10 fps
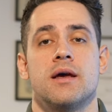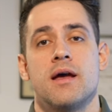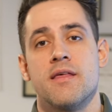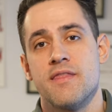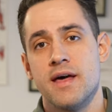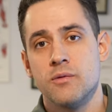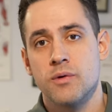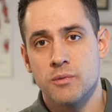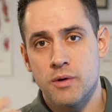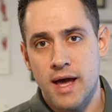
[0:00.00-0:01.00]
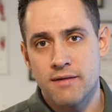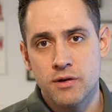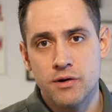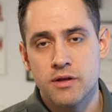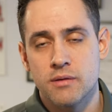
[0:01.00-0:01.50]
And then when we have
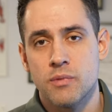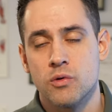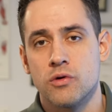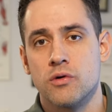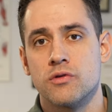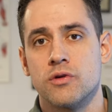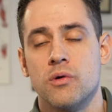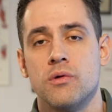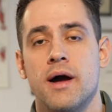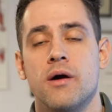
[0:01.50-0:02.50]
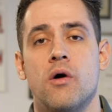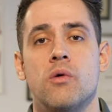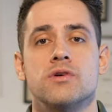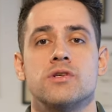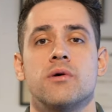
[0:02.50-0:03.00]
looked at motor control, I
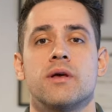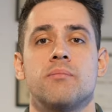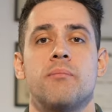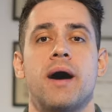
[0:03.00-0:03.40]
always look at